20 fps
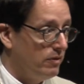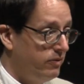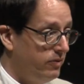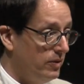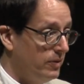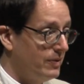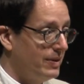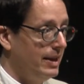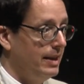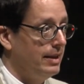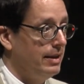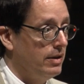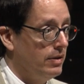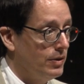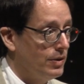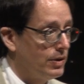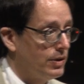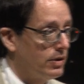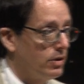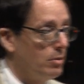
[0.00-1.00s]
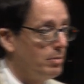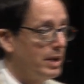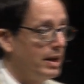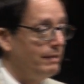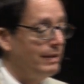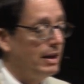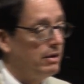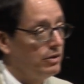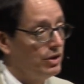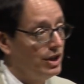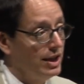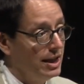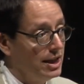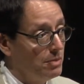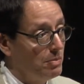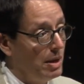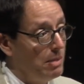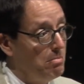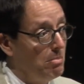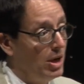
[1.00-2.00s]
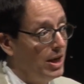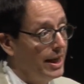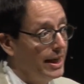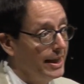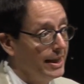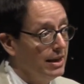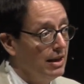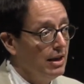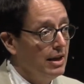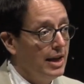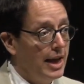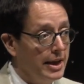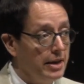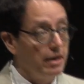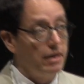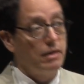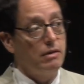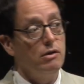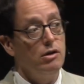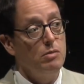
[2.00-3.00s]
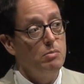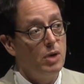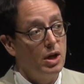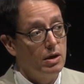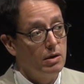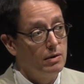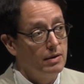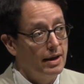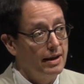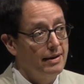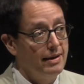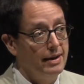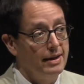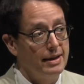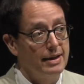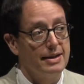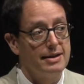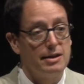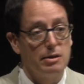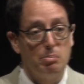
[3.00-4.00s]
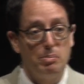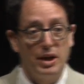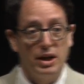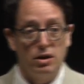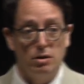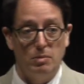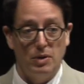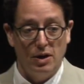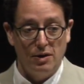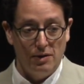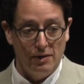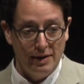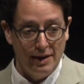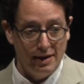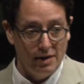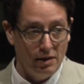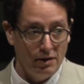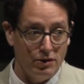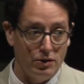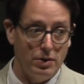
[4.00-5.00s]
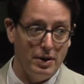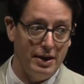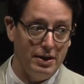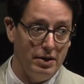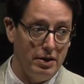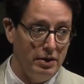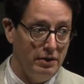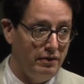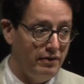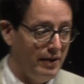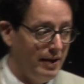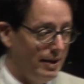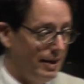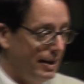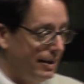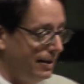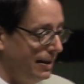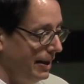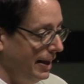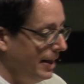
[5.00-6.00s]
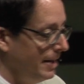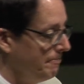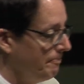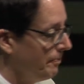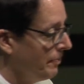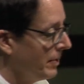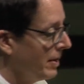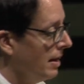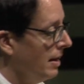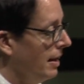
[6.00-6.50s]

for 15 years or so, but I've now changed my mind. And the third model, I think, is the better model that I'll try to defend at the end.